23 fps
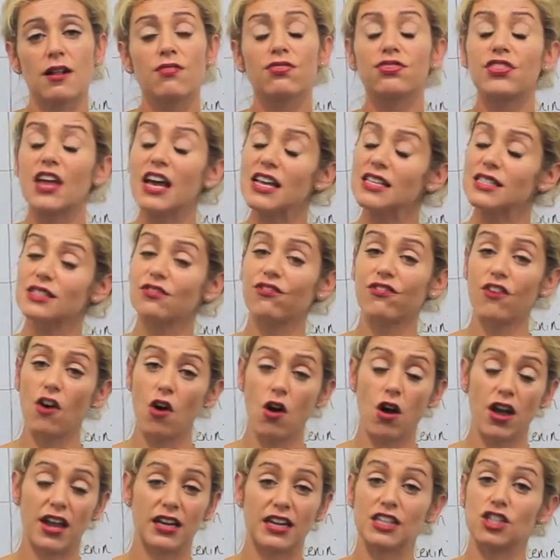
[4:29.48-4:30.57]
That's
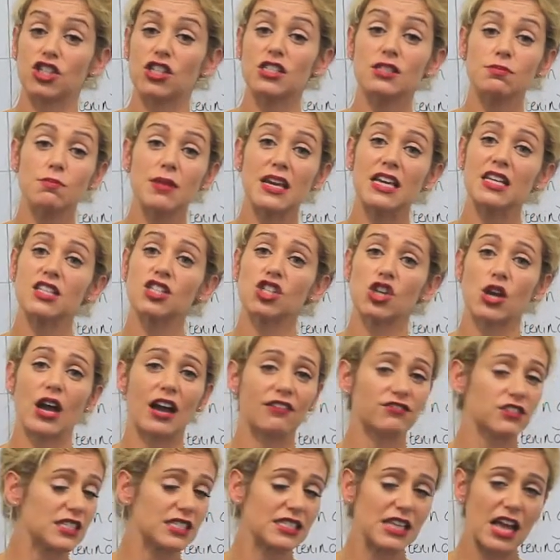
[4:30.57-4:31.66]
fine, it just means you have
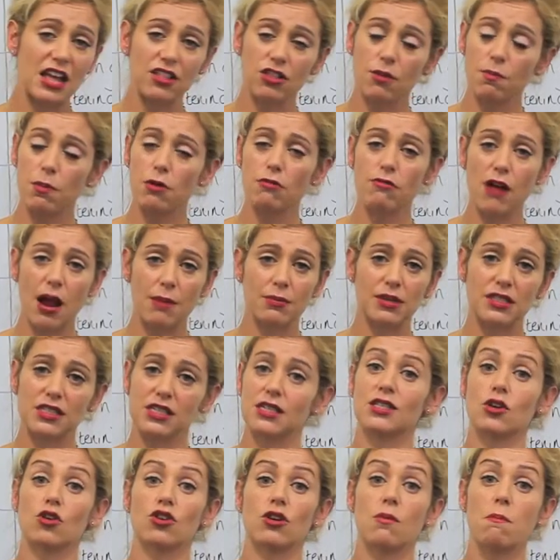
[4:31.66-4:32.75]
to set the
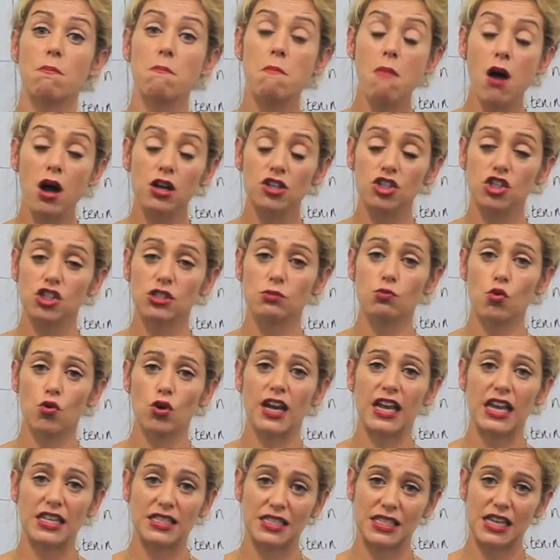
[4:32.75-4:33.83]
parameters on a much smaller
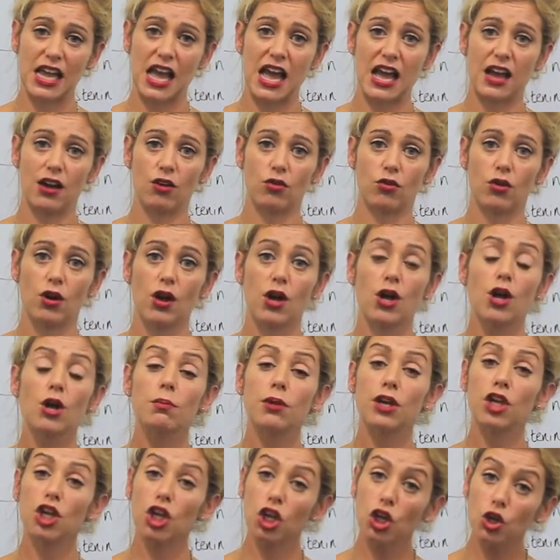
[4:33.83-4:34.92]
scale.
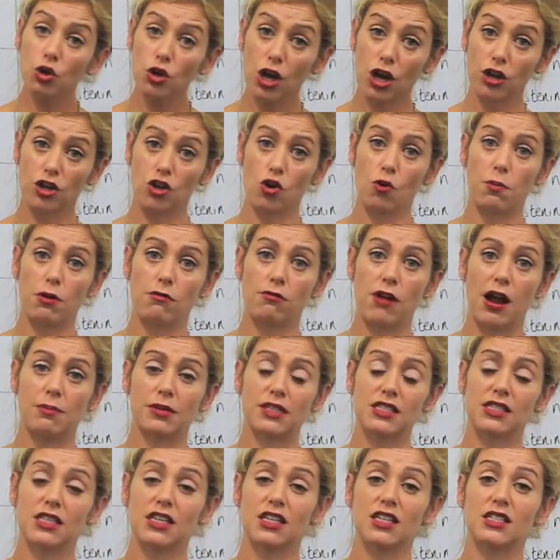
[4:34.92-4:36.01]
But you know your
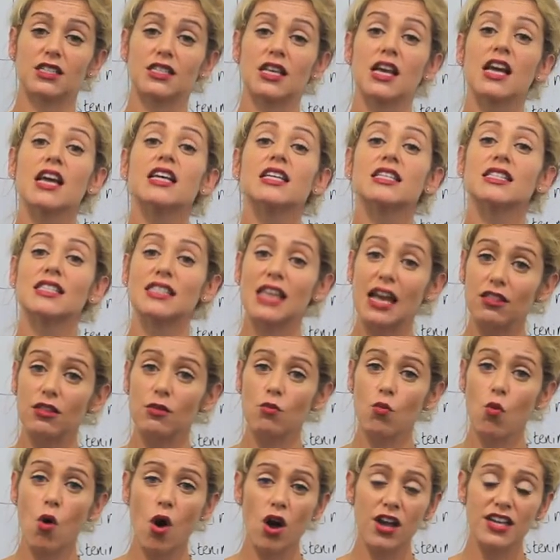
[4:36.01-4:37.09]
parameters, set
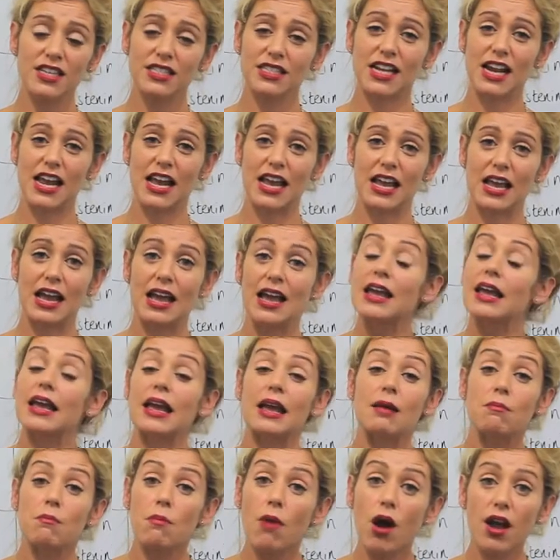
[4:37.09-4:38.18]
them wisely.
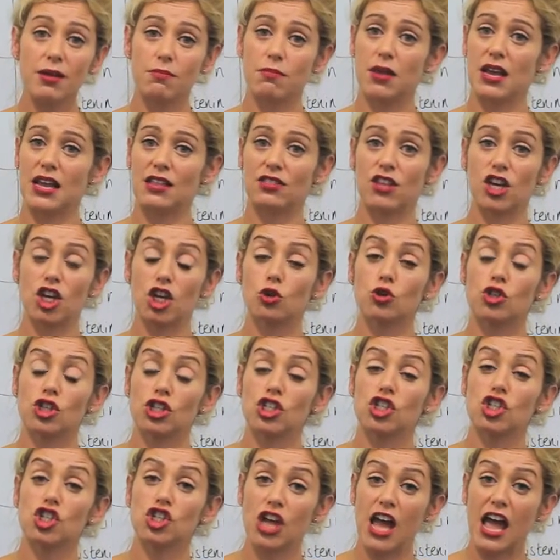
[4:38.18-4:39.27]
It might mean that you
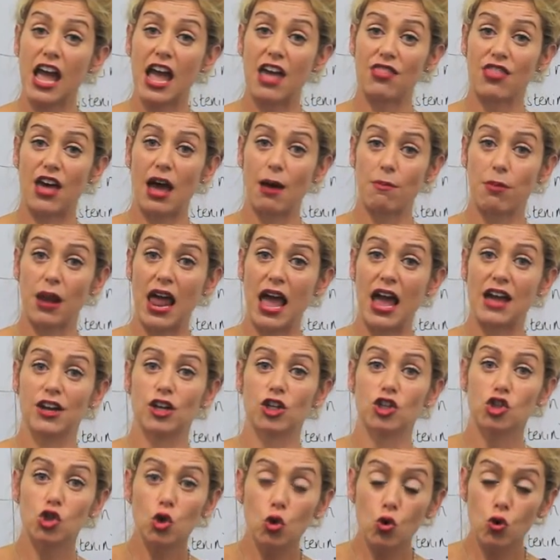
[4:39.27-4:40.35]
just share that plan
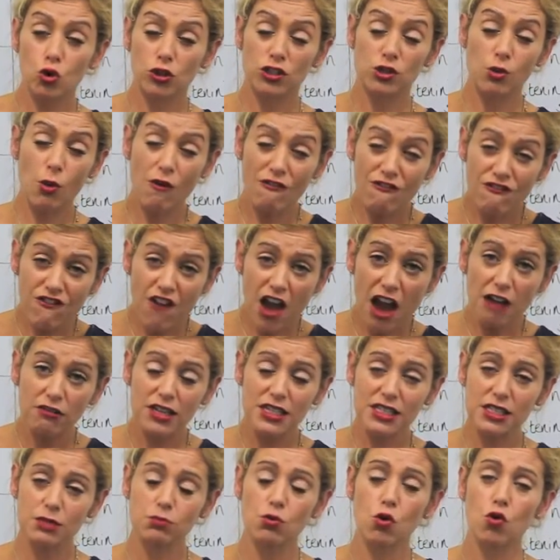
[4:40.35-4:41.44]
and talk to a very
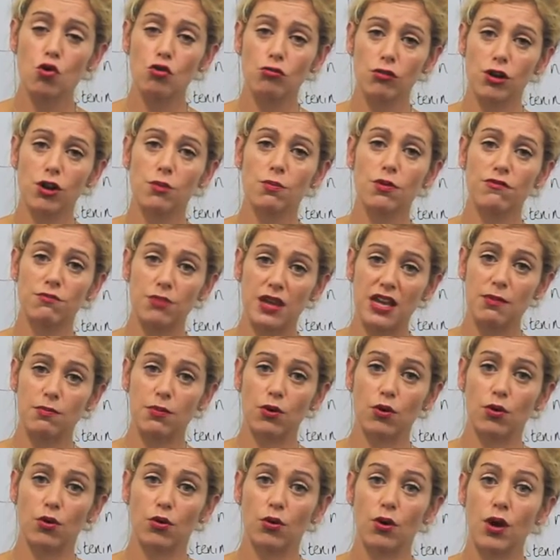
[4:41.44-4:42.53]
small group of
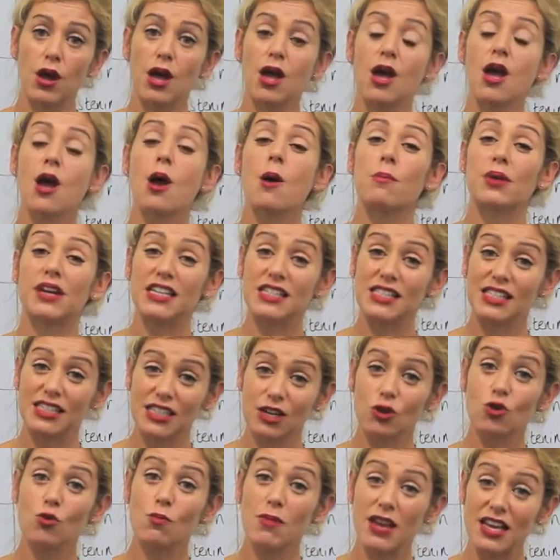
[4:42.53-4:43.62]
people, but it
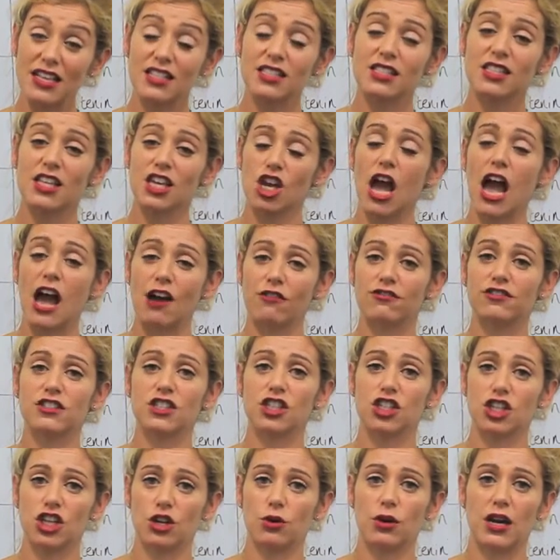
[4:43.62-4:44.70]
still means that you have to
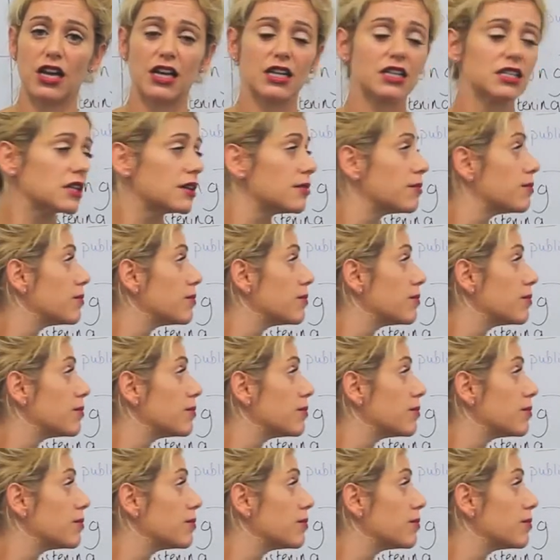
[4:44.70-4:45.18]
do it.